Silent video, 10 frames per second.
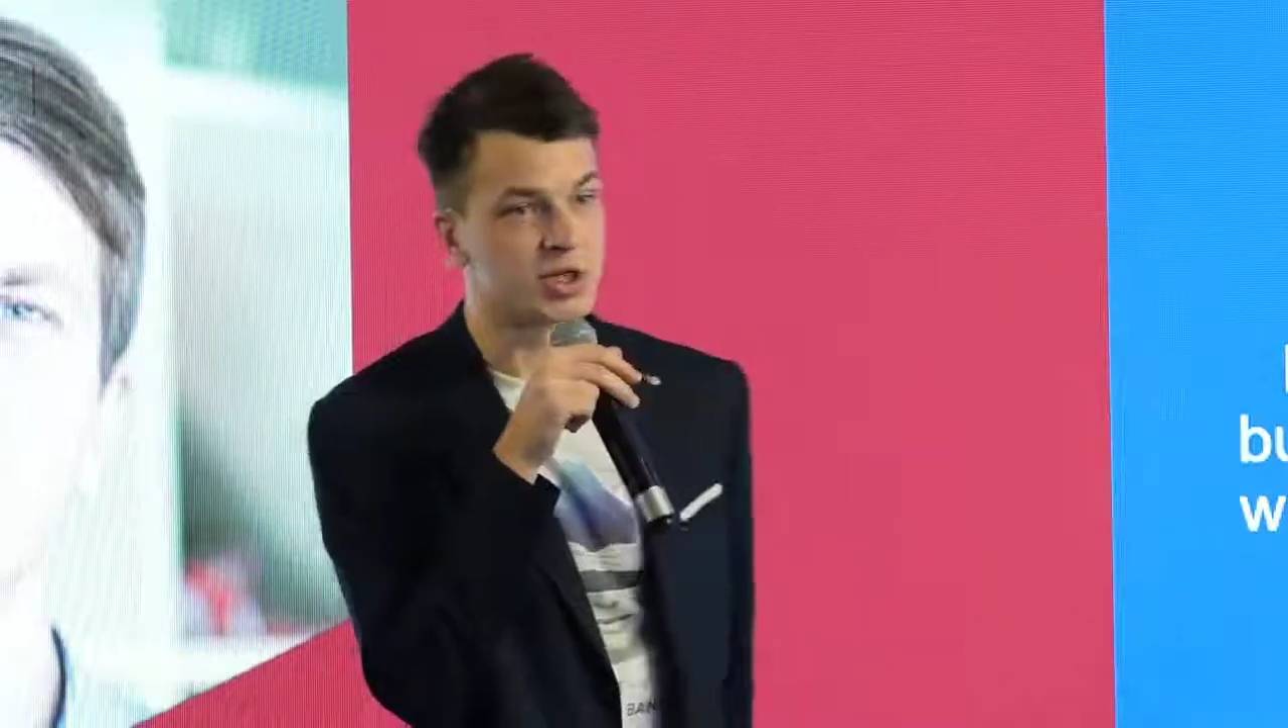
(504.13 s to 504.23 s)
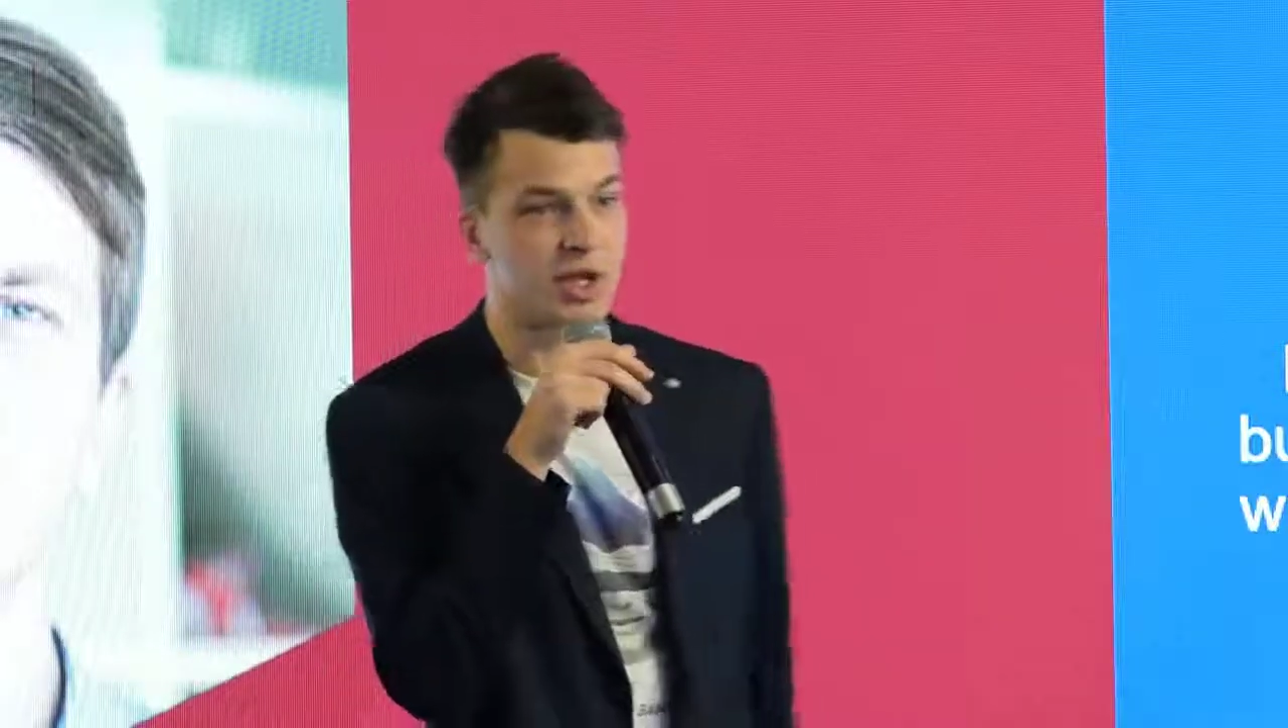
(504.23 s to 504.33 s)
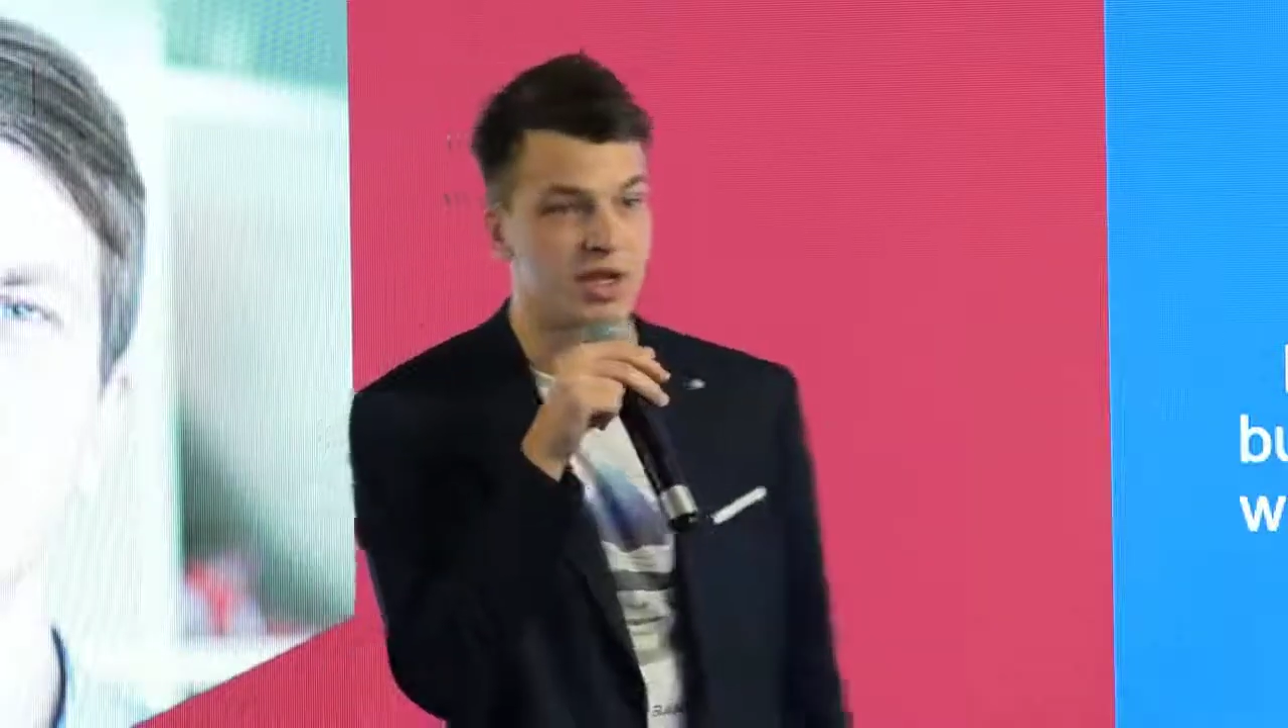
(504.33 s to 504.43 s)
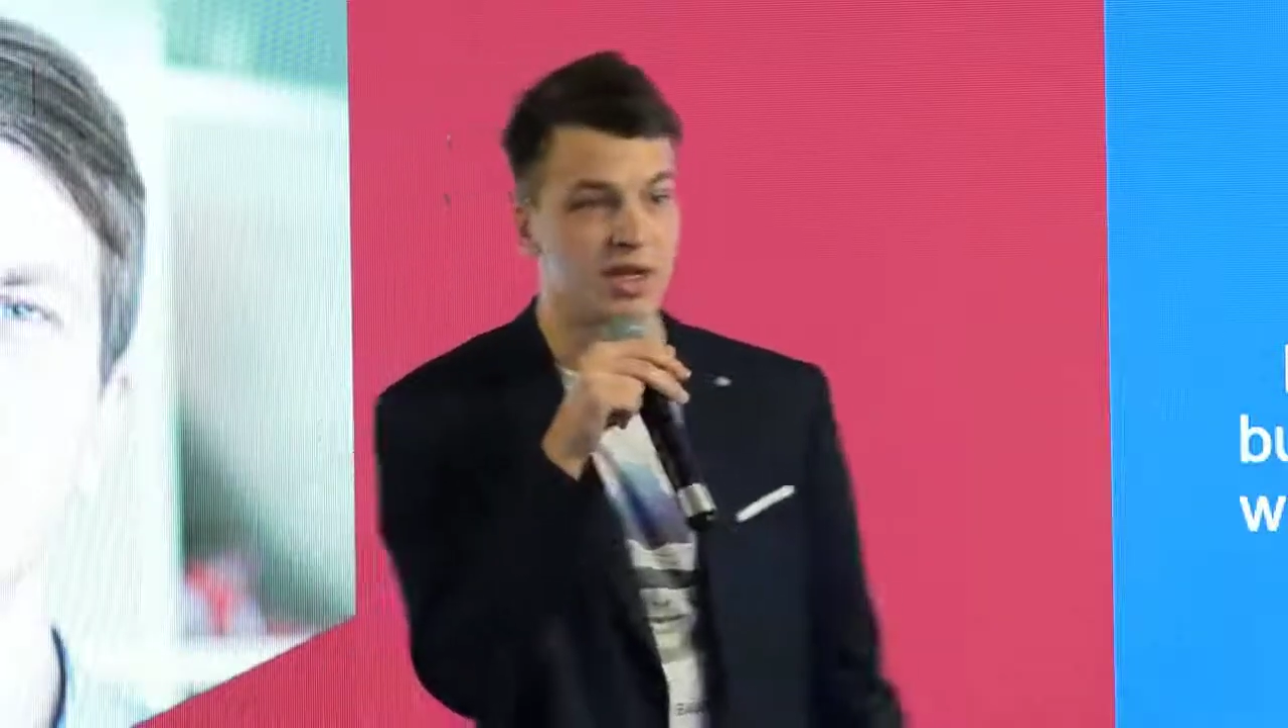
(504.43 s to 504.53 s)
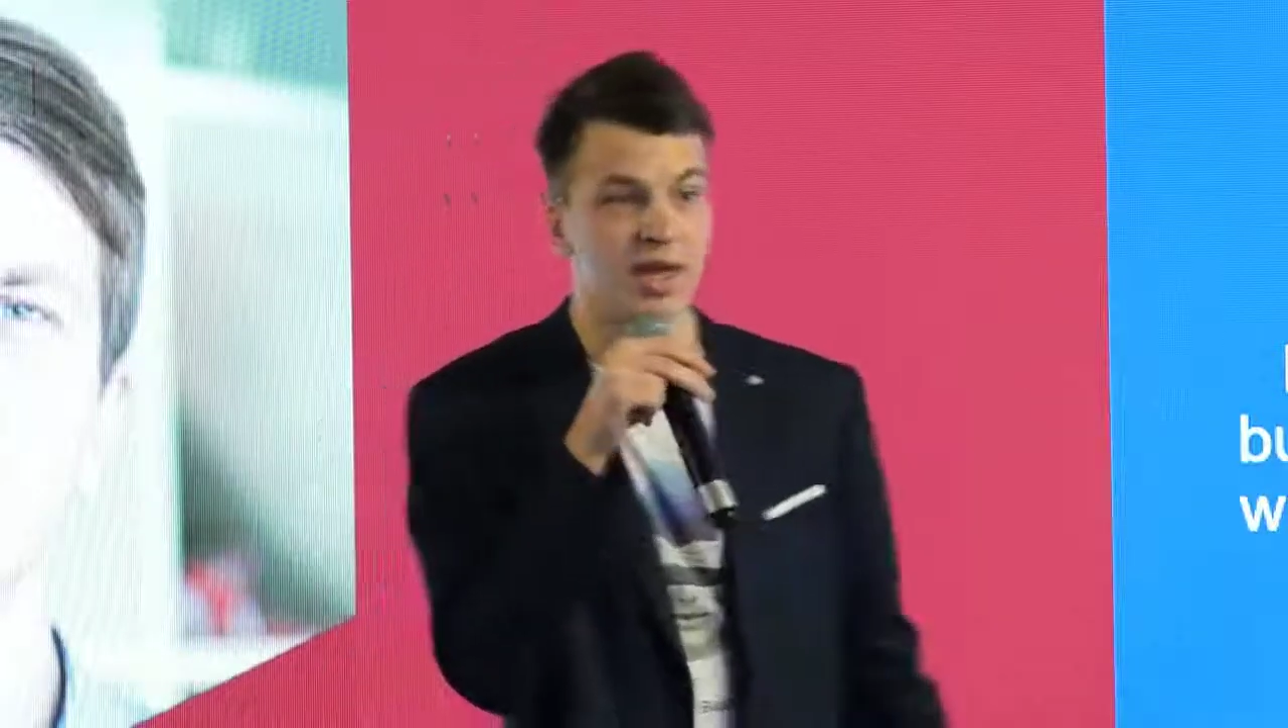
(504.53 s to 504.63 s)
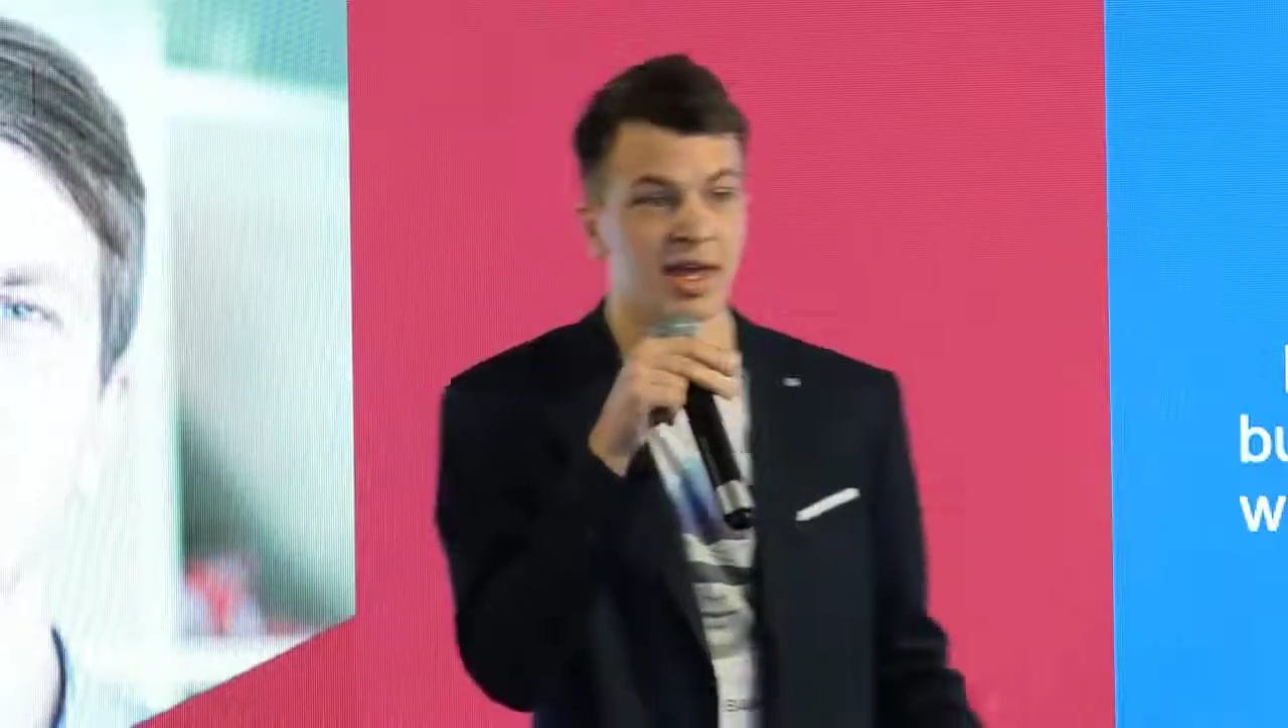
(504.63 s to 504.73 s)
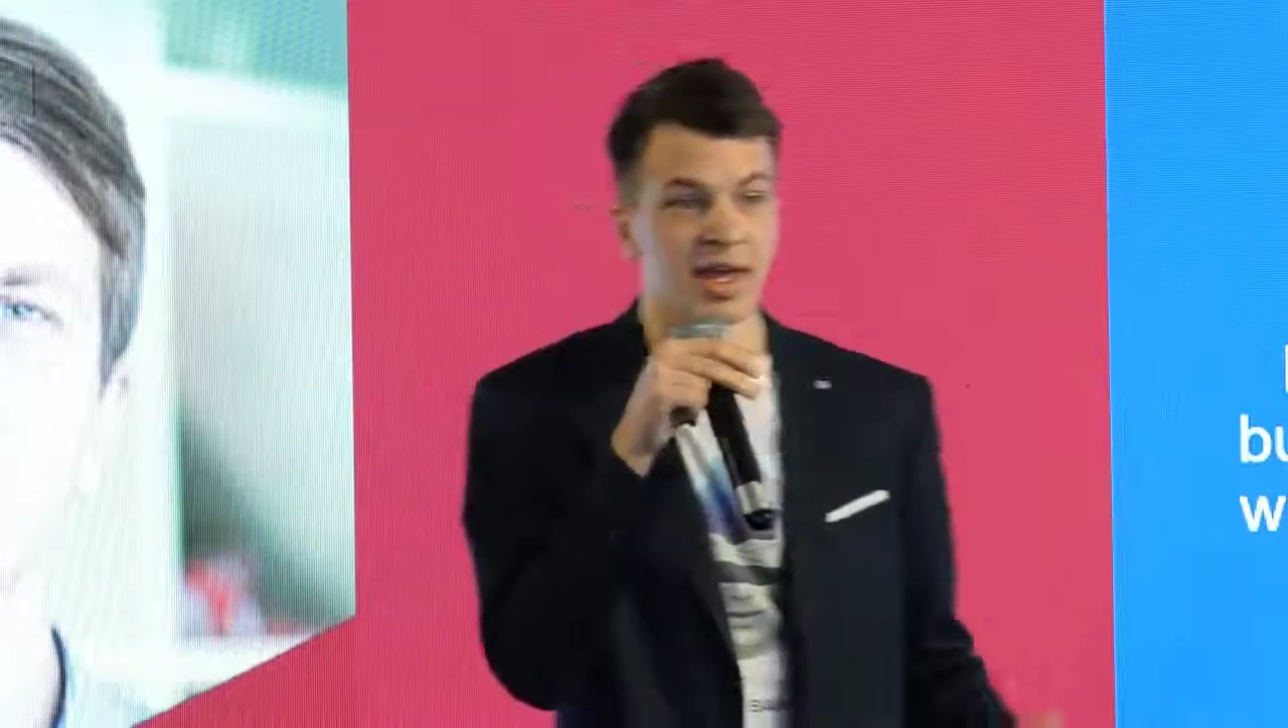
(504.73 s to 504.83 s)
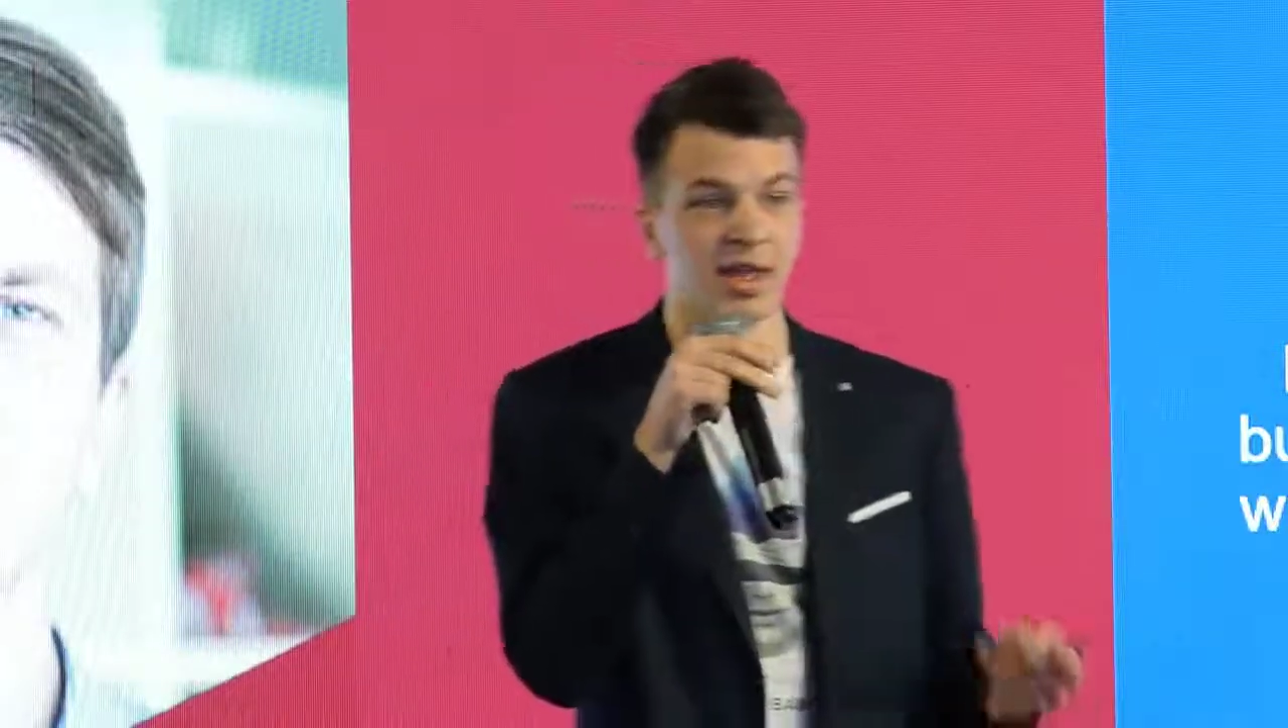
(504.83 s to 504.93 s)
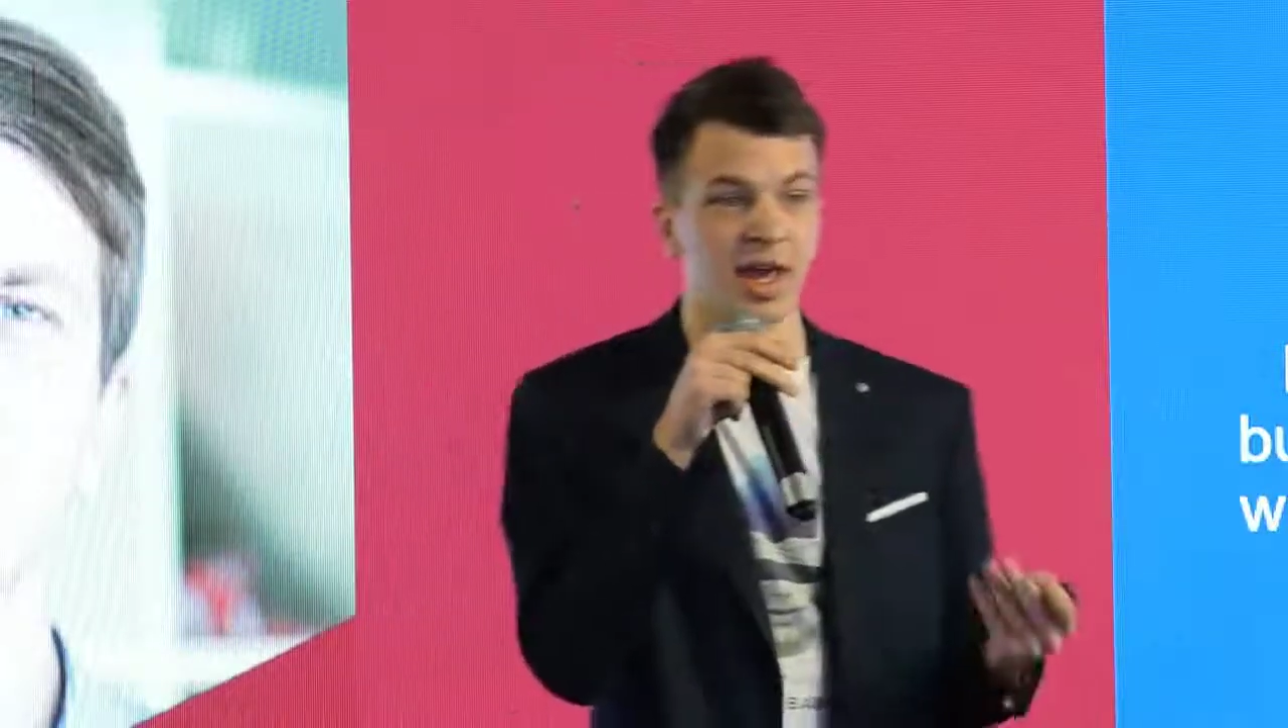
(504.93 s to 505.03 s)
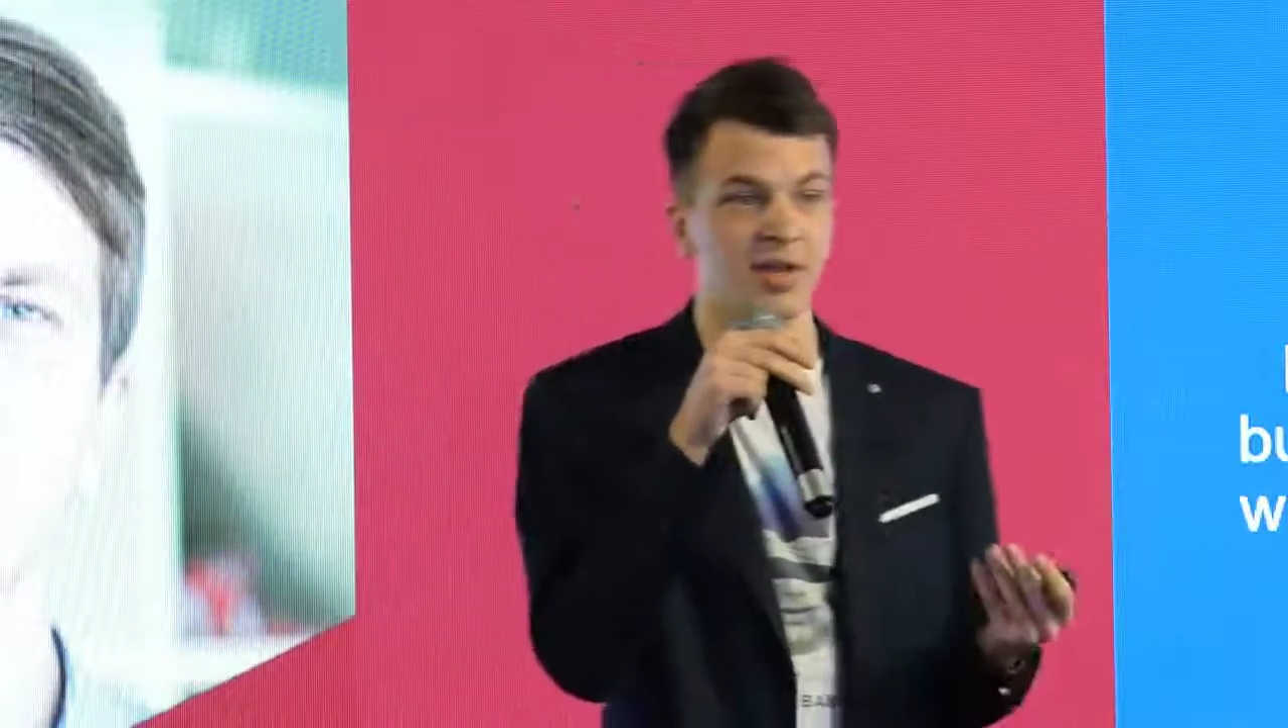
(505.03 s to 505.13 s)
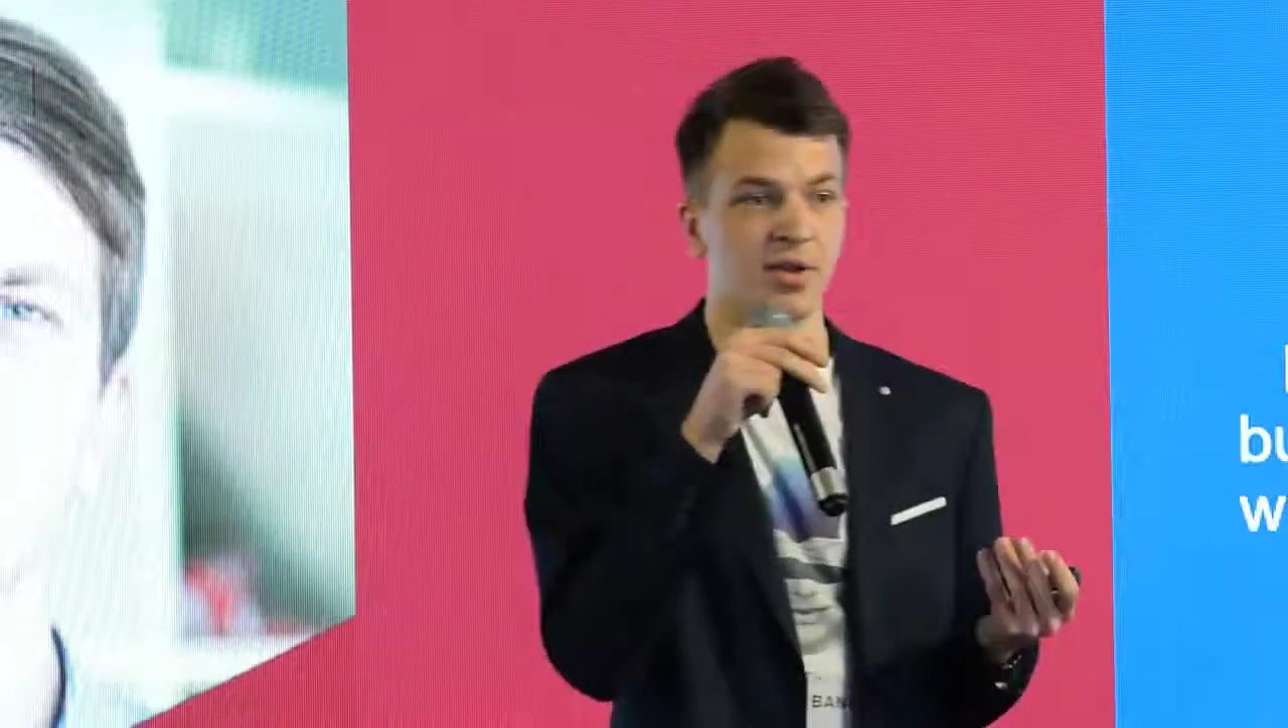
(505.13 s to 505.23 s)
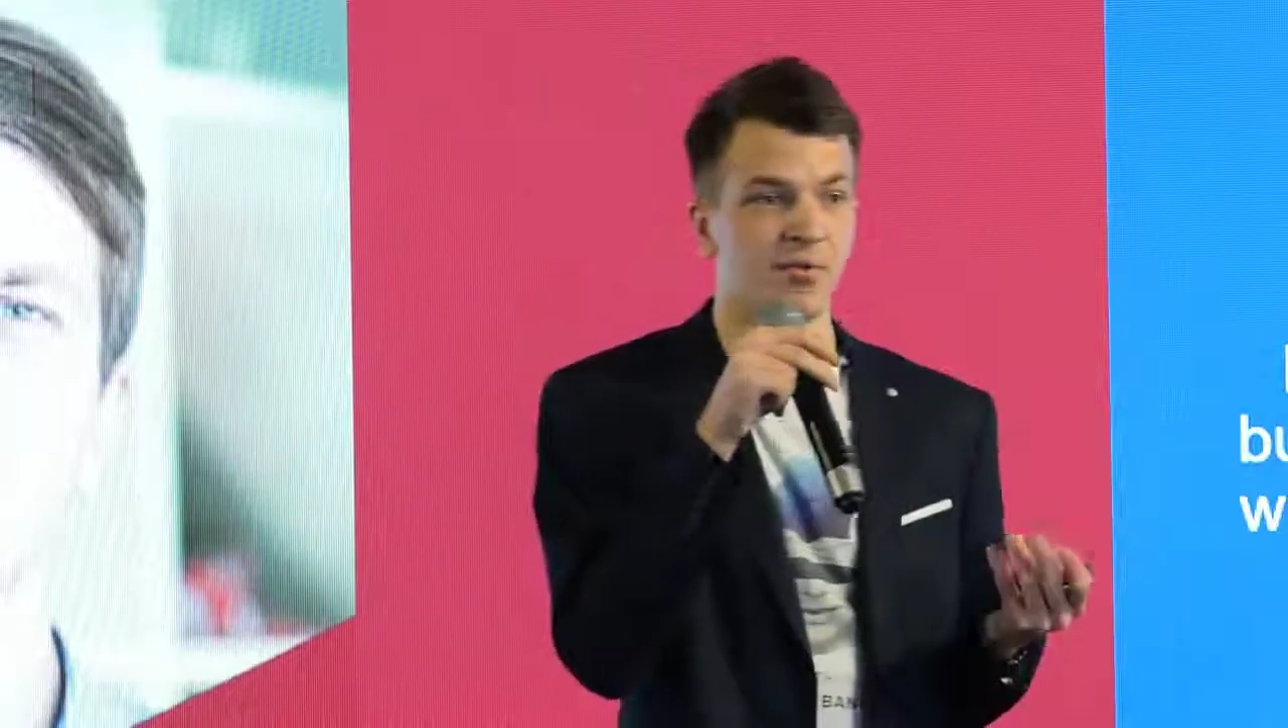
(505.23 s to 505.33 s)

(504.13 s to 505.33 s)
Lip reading: shared that,